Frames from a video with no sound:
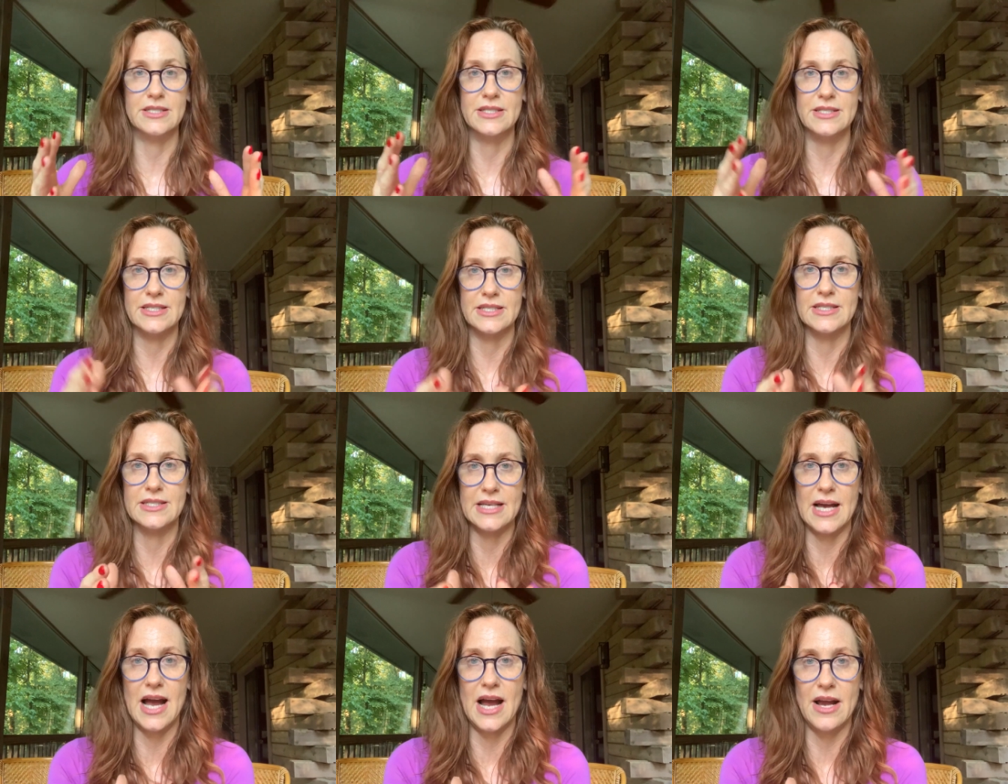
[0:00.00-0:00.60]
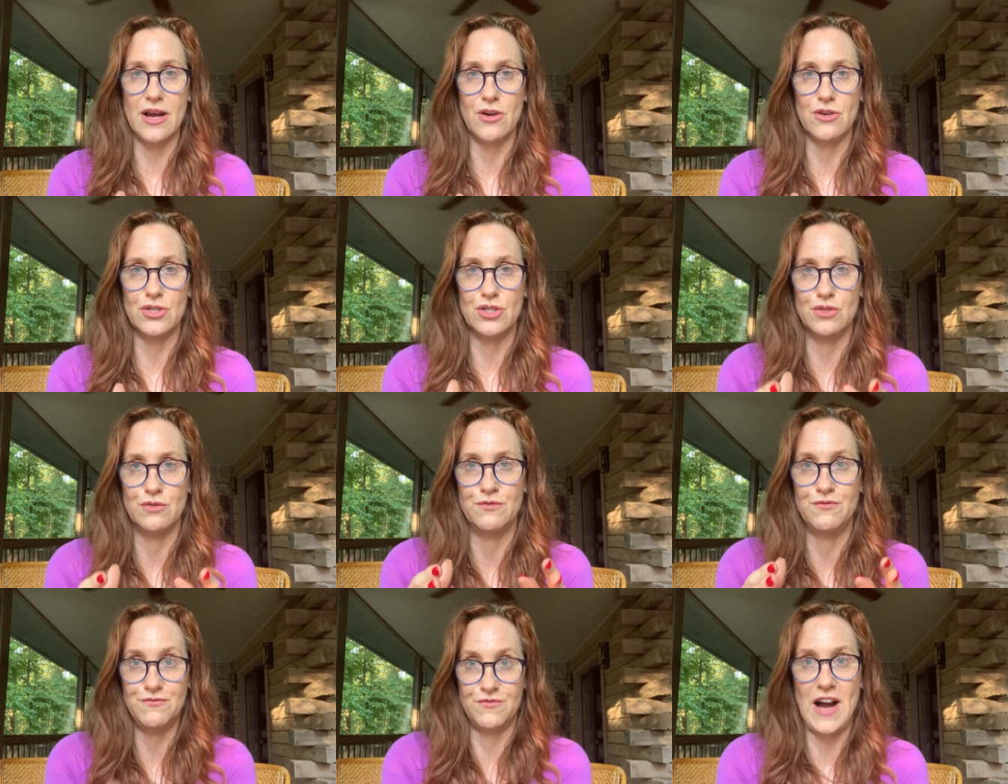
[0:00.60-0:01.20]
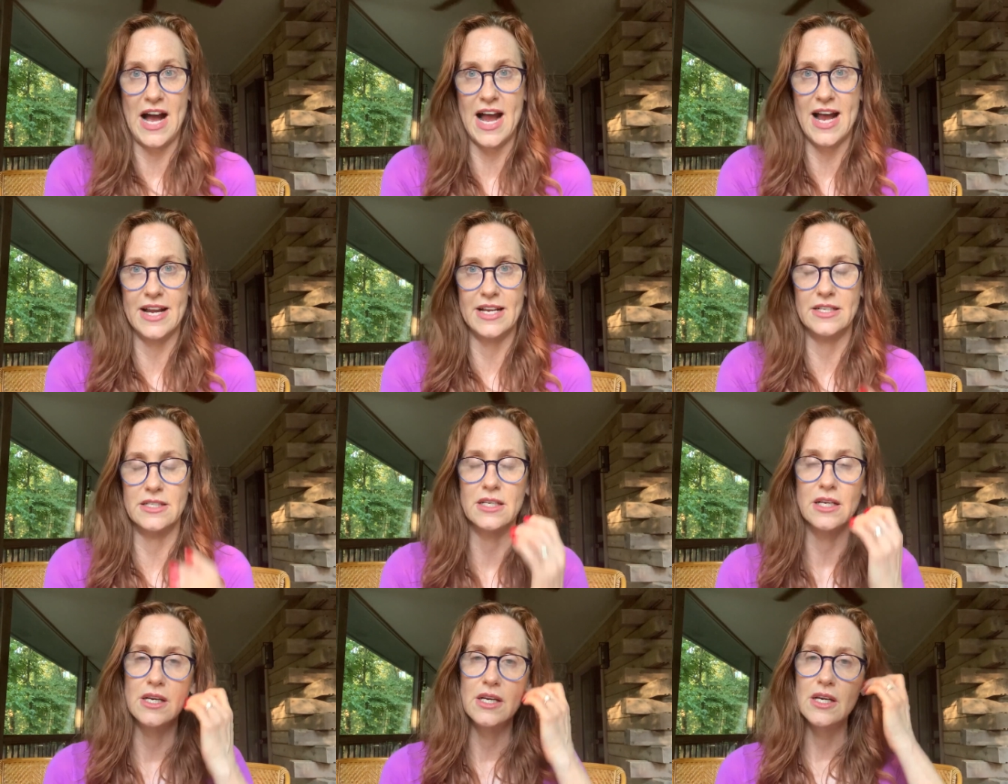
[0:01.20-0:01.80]
desire to
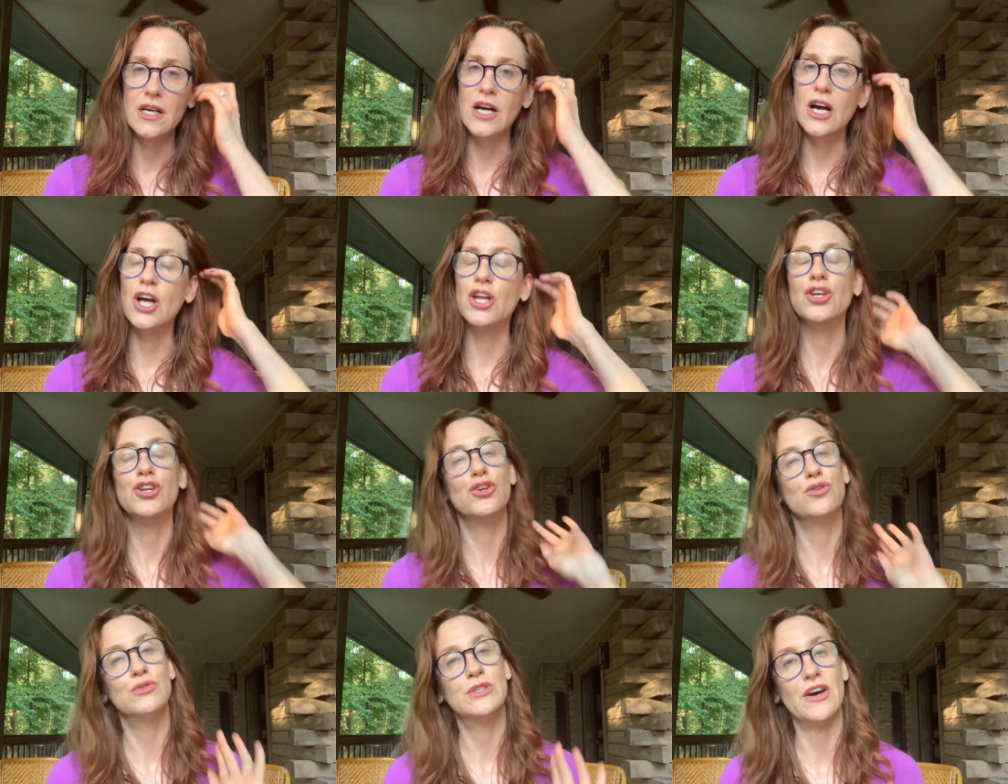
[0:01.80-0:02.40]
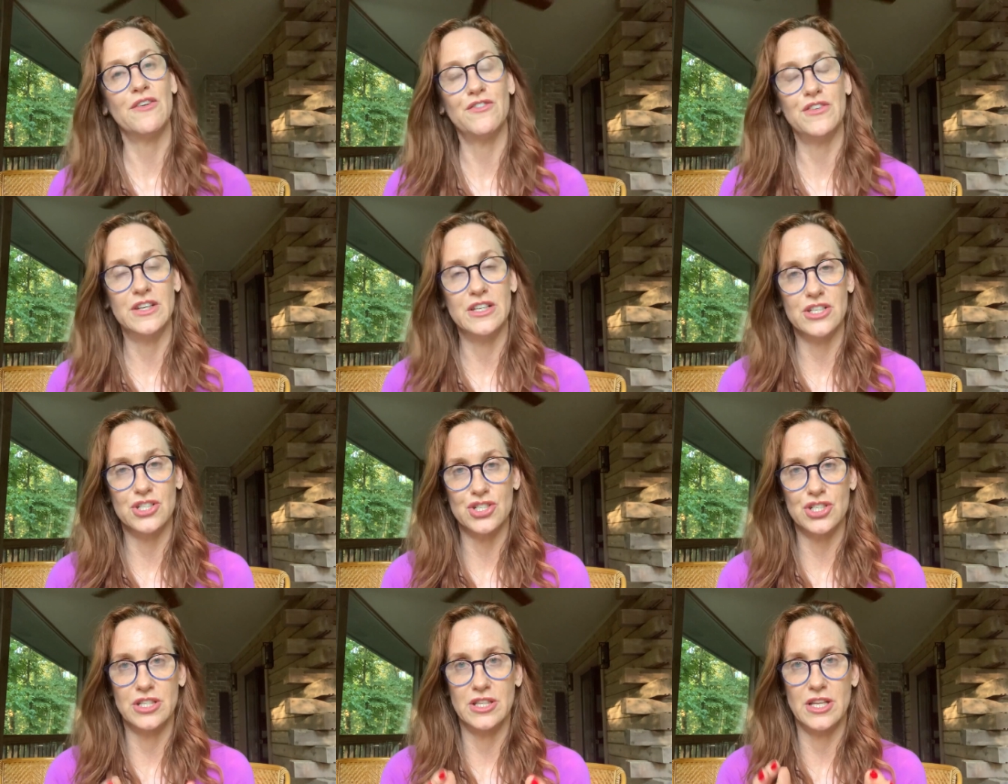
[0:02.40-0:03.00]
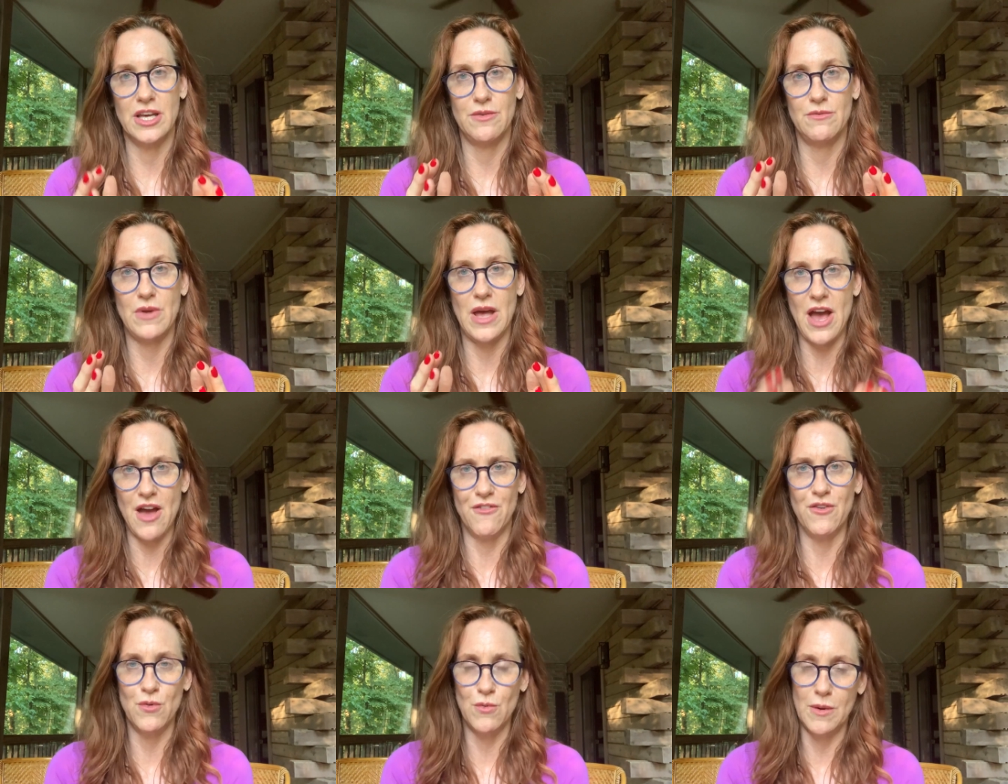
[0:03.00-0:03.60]
find a new definition that
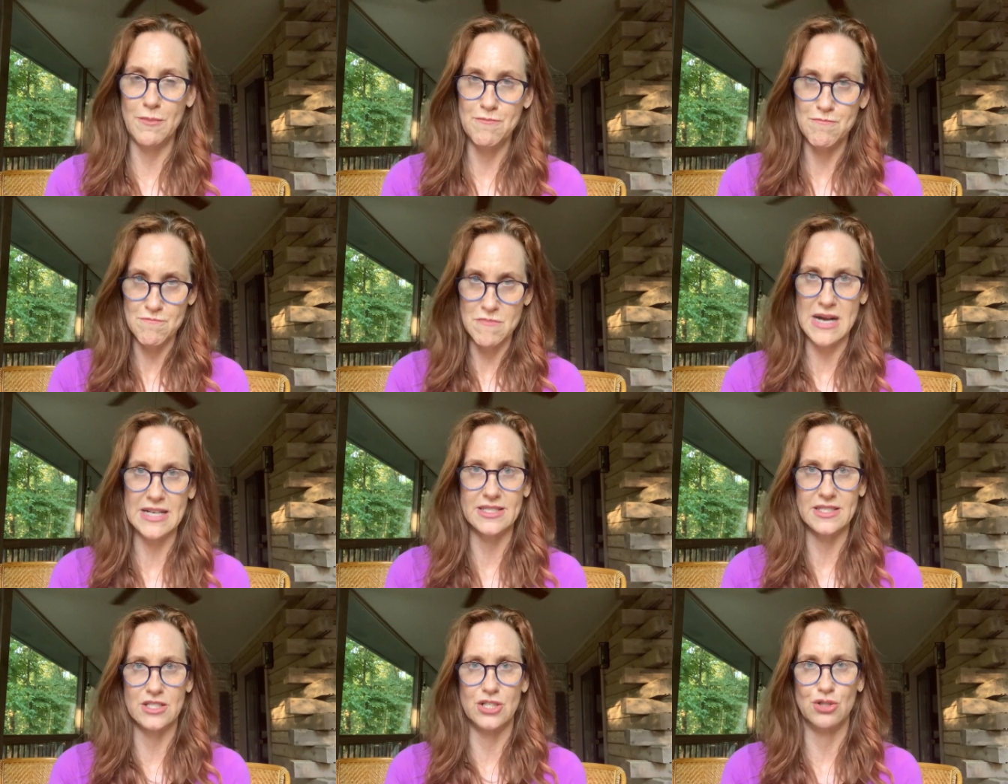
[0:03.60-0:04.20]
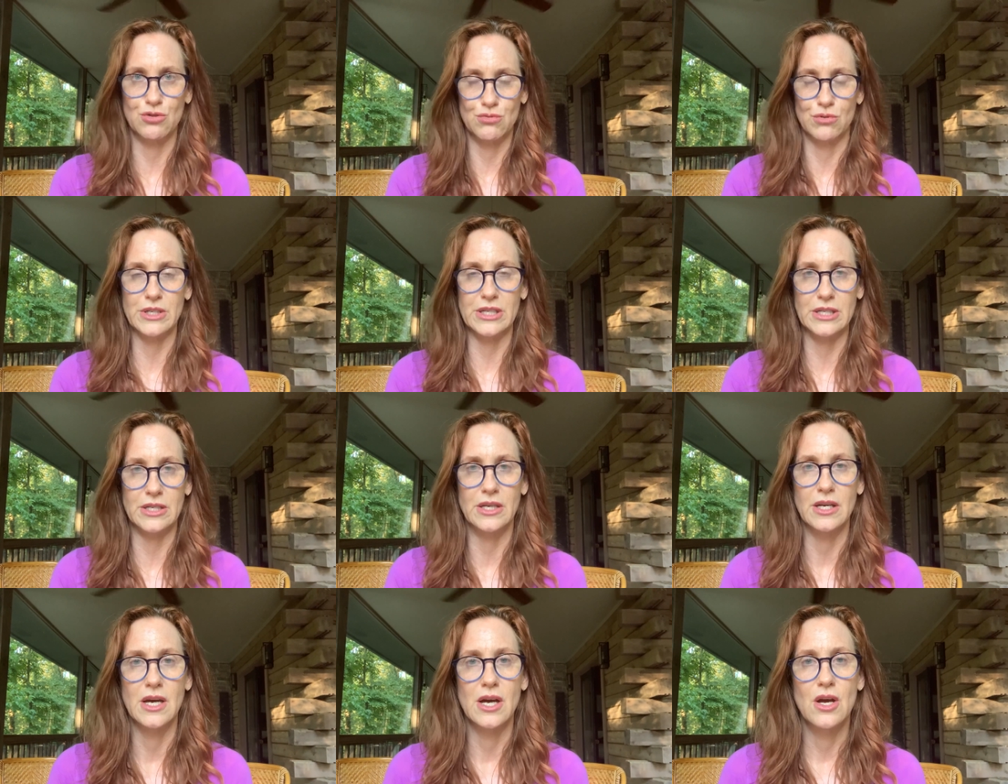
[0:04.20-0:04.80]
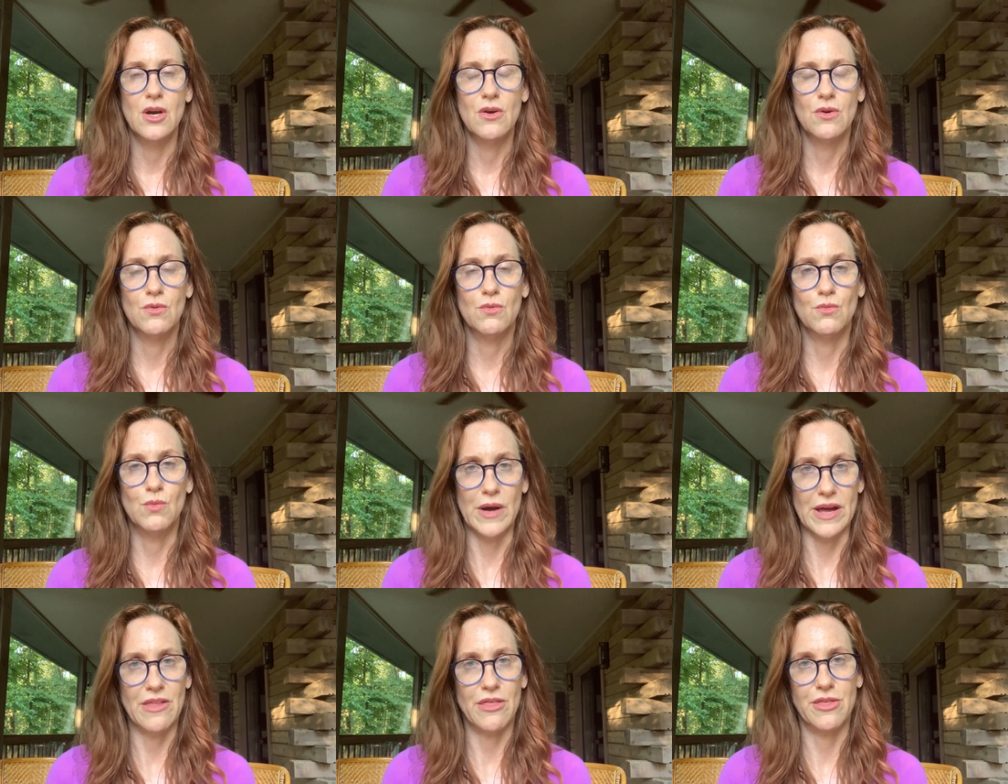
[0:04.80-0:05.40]
everyone must agree
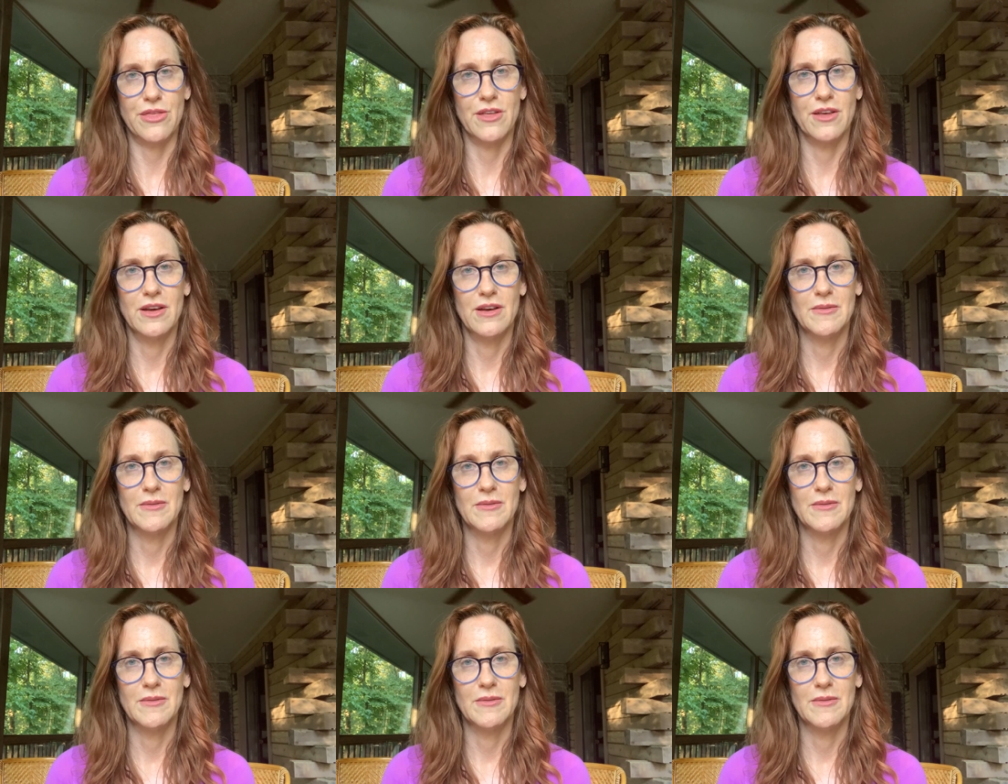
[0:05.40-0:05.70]
with.